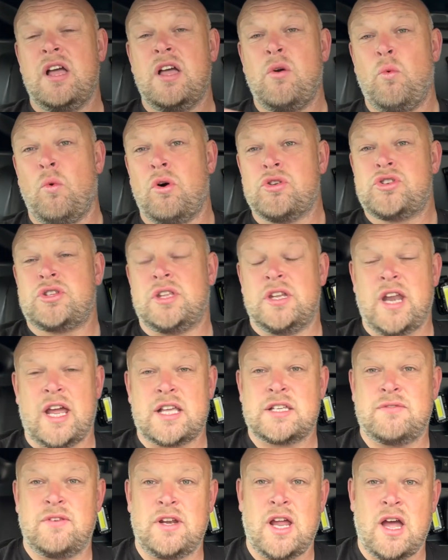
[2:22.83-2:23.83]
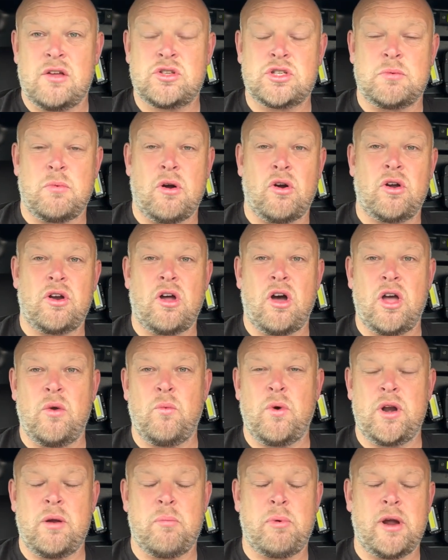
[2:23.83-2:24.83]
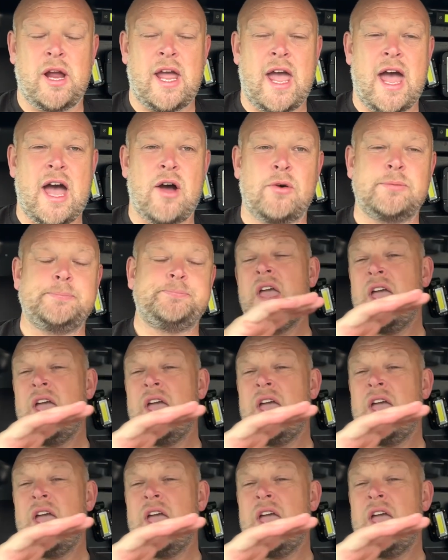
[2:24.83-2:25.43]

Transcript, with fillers: watch the next video tomorrow night when I bring it out.